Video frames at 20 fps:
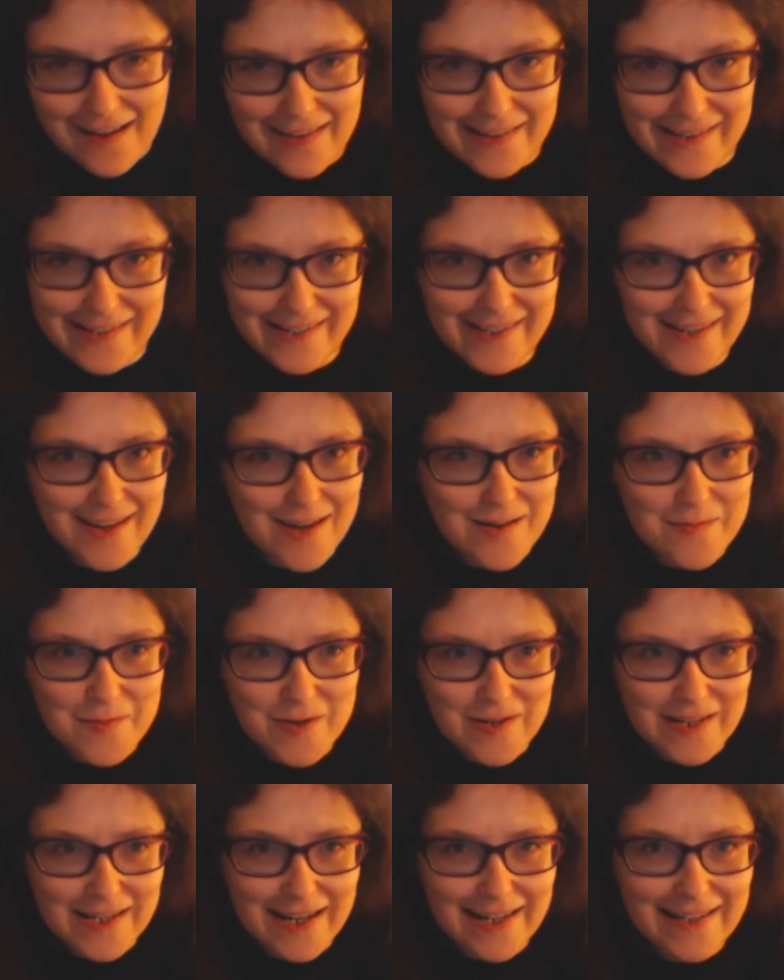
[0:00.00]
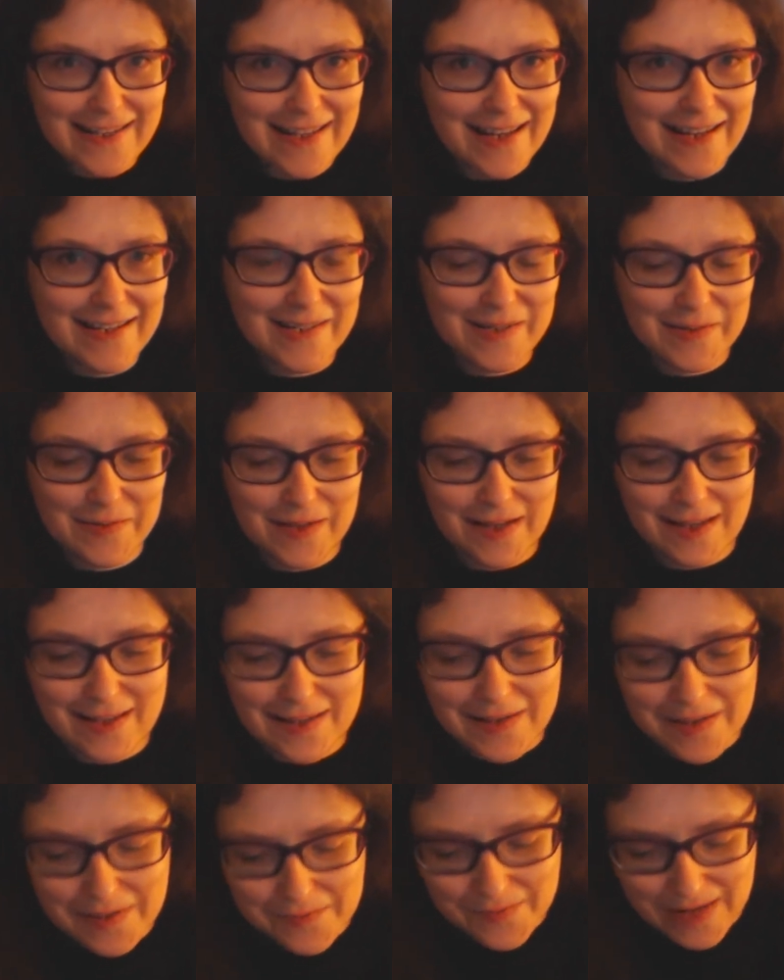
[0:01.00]
there's so much in this
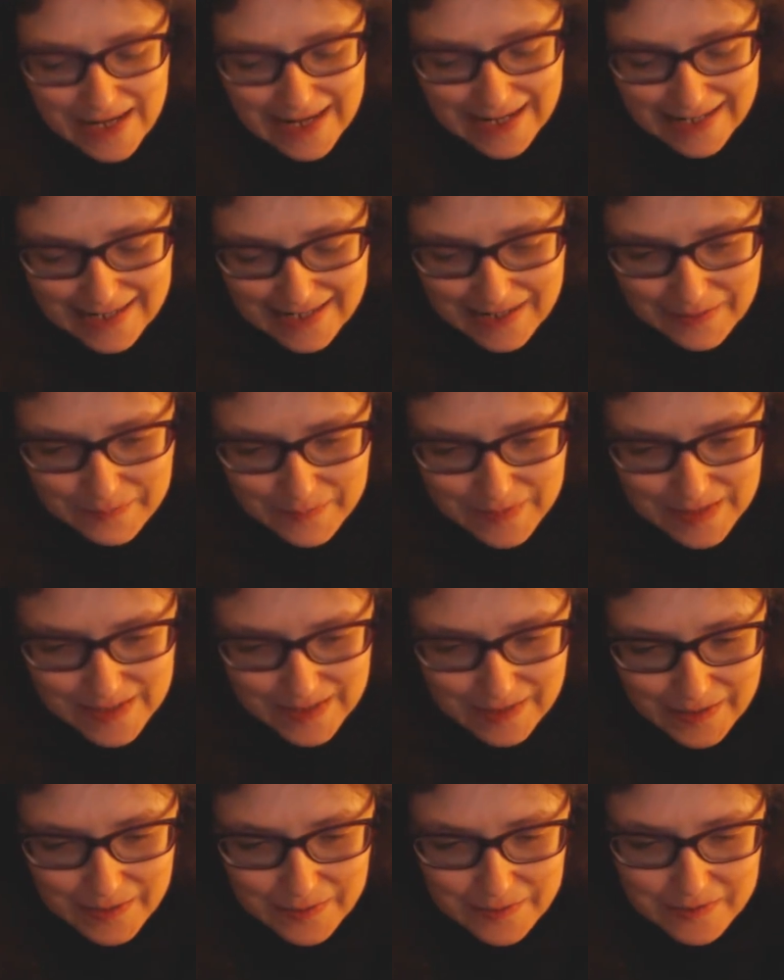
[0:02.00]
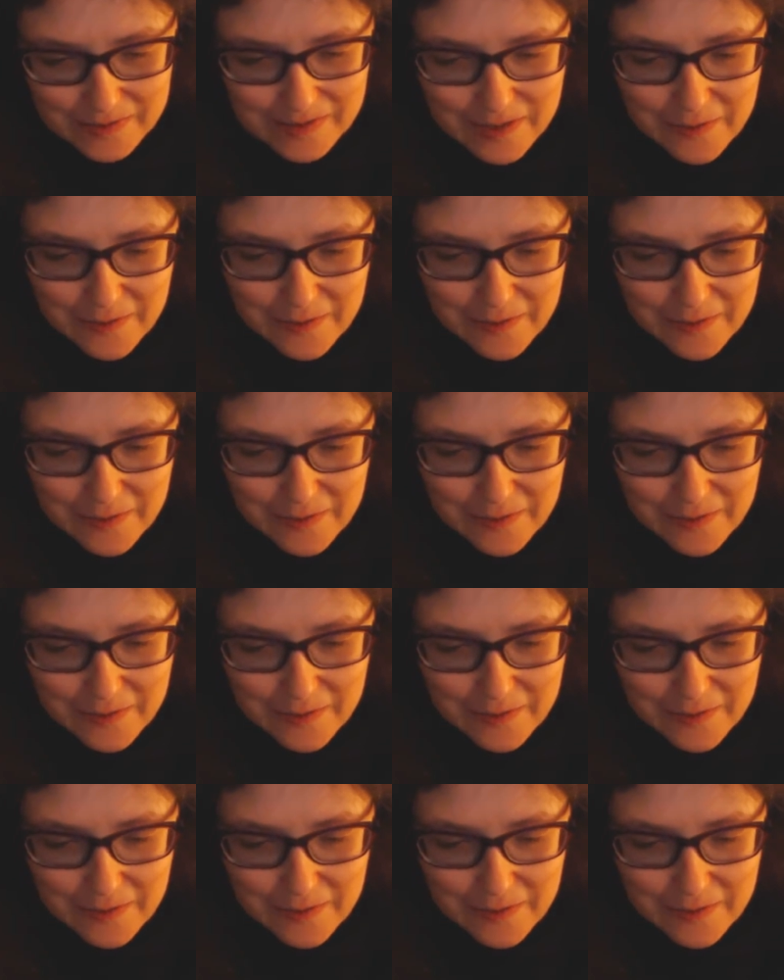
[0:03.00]
week's episode.